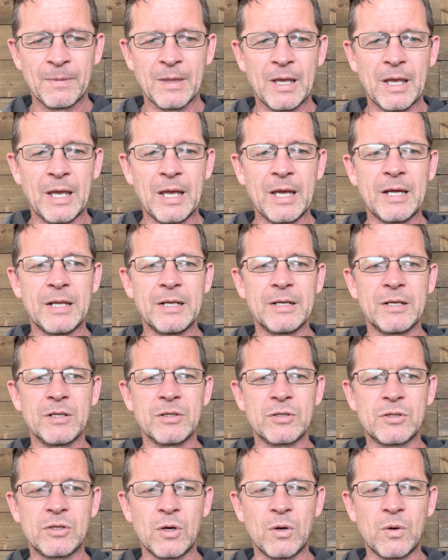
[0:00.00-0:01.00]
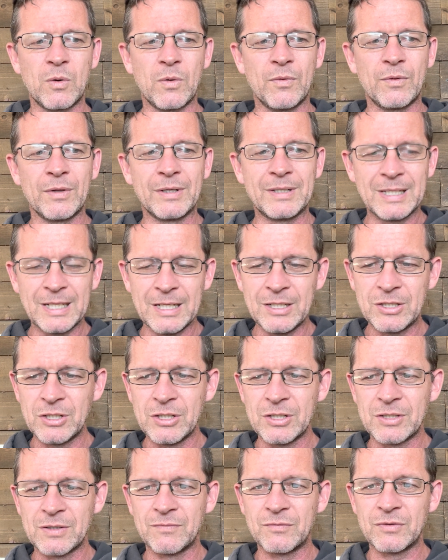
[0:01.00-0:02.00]
And so the
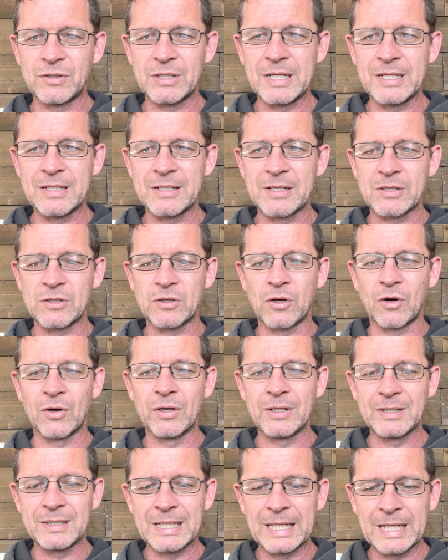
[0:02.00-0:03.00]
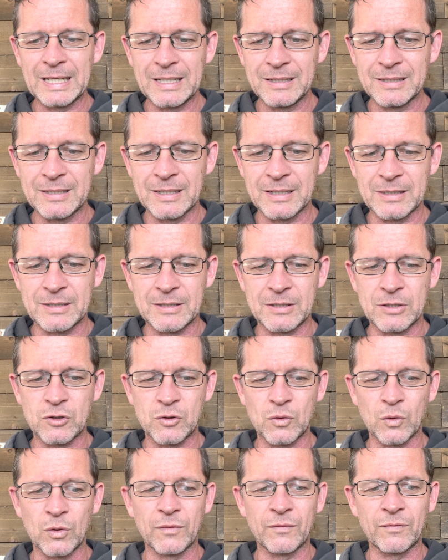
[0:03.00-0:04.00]
teachings of Jesus are intended to
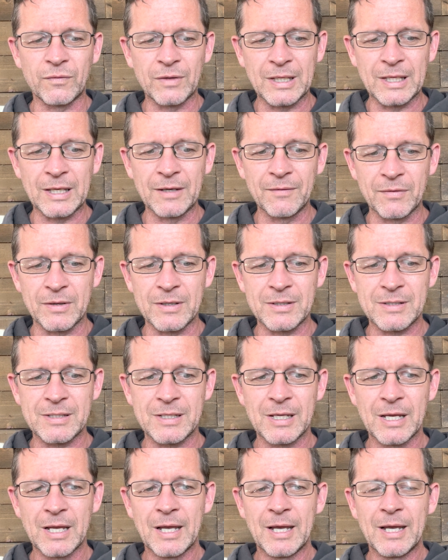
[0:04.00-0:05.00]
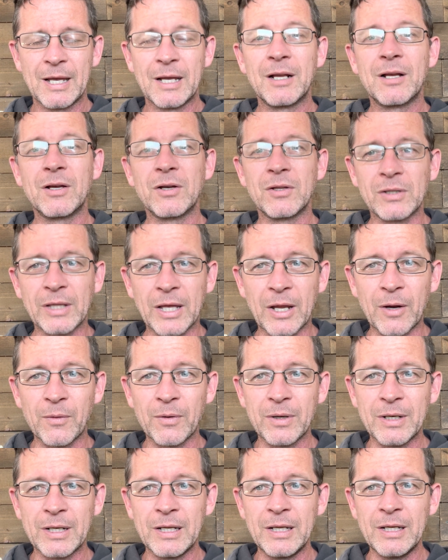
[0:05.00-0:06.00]
sort of give us
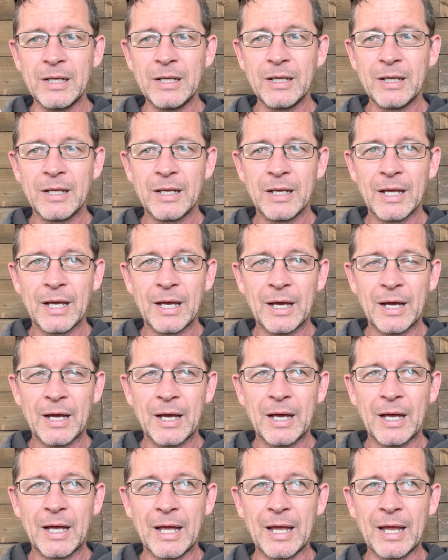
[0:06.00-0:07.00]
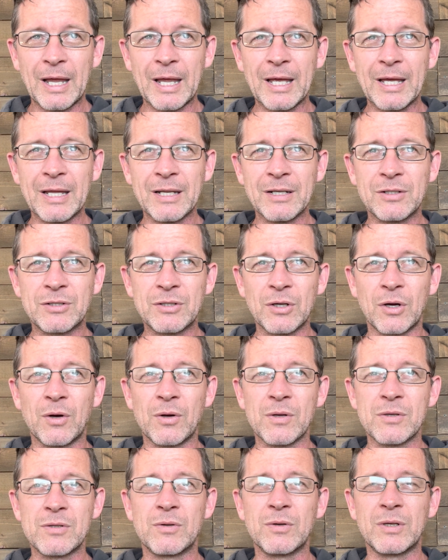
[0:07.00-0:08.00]
clarity and to
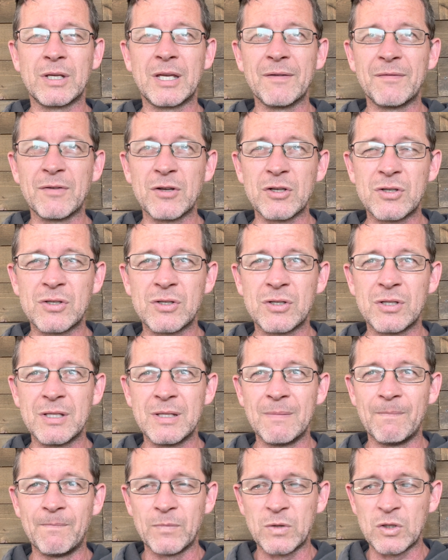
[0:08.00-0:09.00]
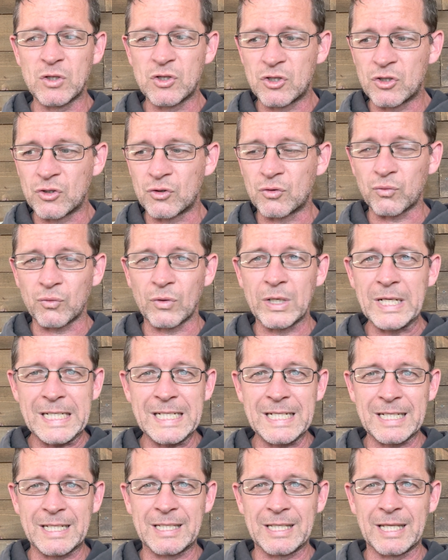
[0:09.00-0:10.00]
also give us
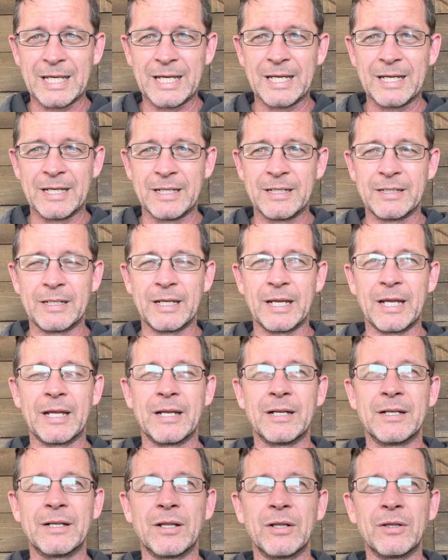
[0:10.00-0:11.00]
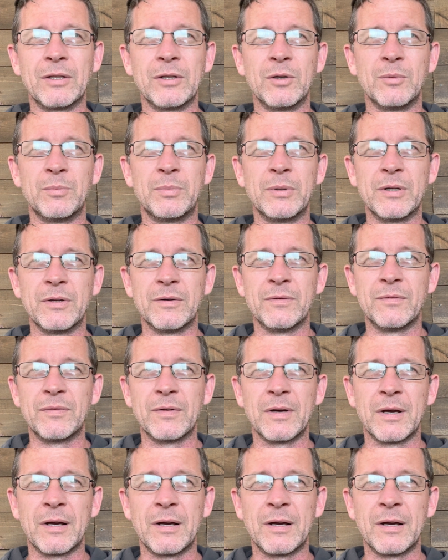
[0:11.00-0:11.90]
strength and a little bit of